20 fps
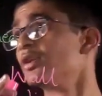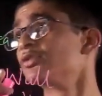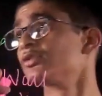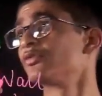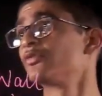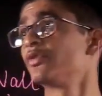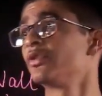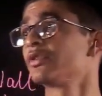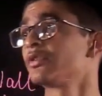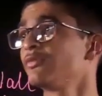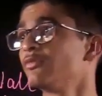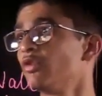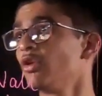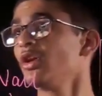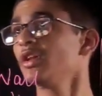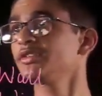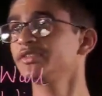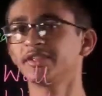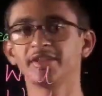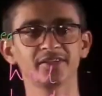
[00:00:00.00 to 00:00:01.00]
So for
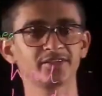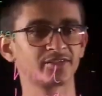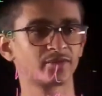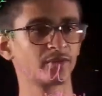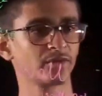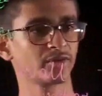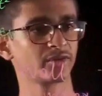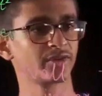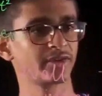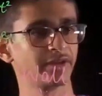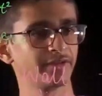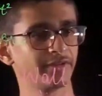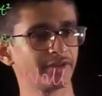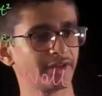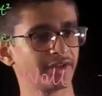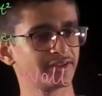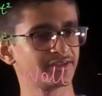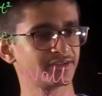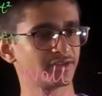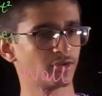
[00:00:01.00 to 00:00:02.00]
walls it is
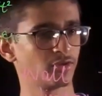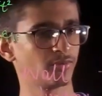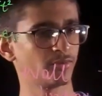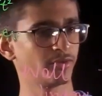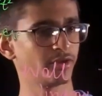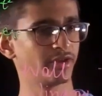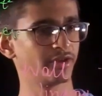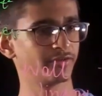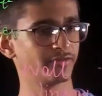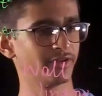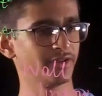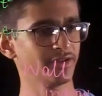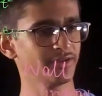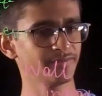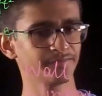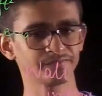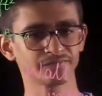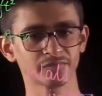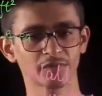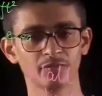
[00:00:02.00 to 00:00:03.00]
given as 0.1,
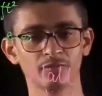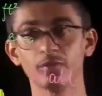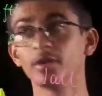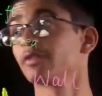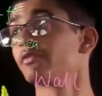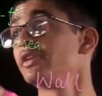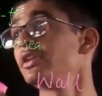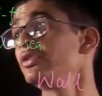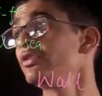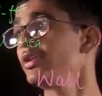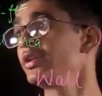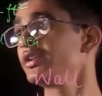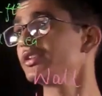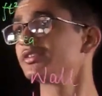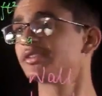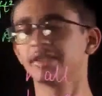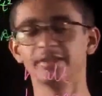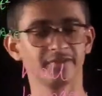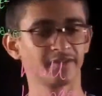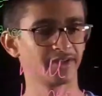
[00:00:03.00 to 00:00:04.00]
for window it
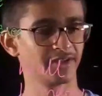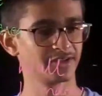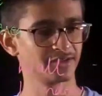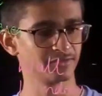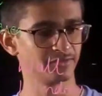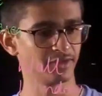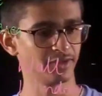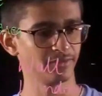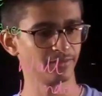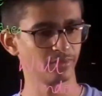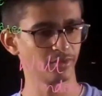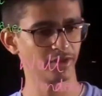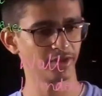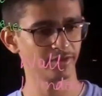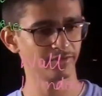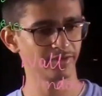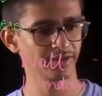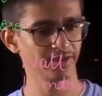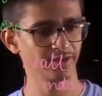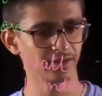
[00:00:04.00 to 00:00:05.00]
is given as
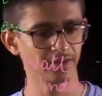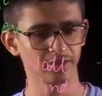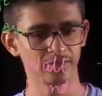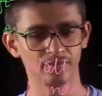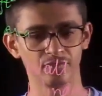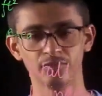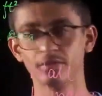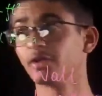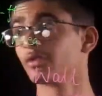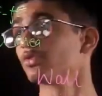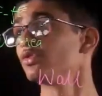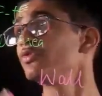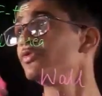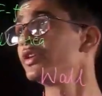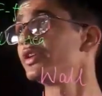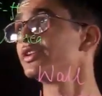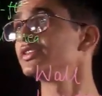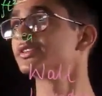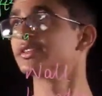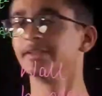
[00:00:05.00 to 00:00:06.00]
1.1, for roof
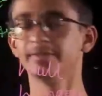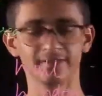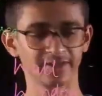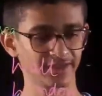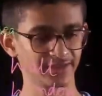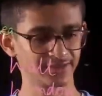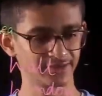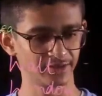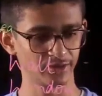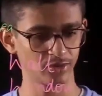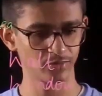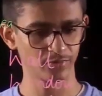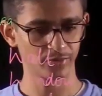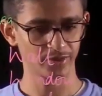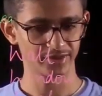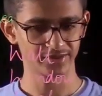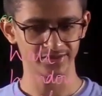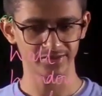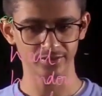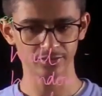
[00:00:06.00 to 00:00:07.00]
it is given as
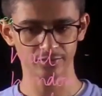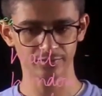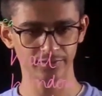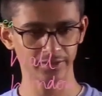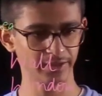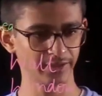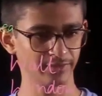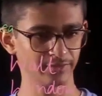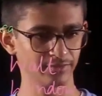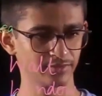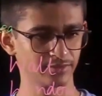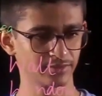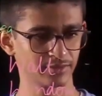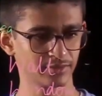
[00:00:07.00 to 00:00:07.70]
0.05,